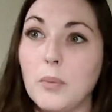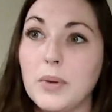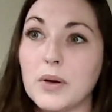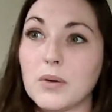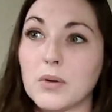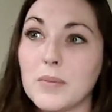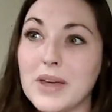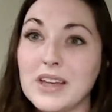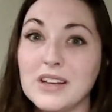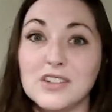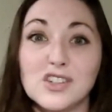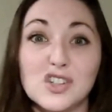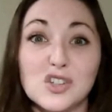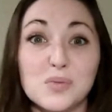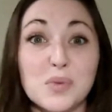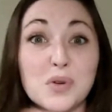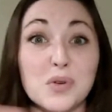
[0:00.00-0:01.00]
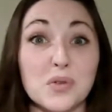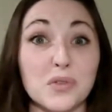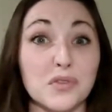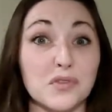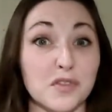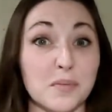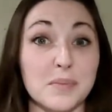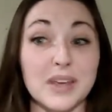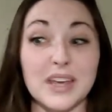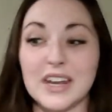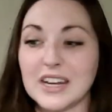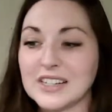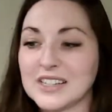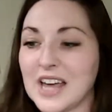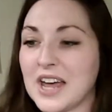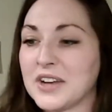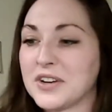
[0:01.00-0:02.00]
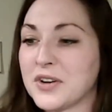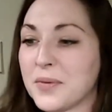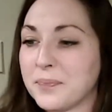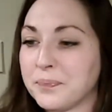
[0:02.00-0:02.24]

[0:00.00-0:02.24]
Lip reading: remain smooth from beginning to end.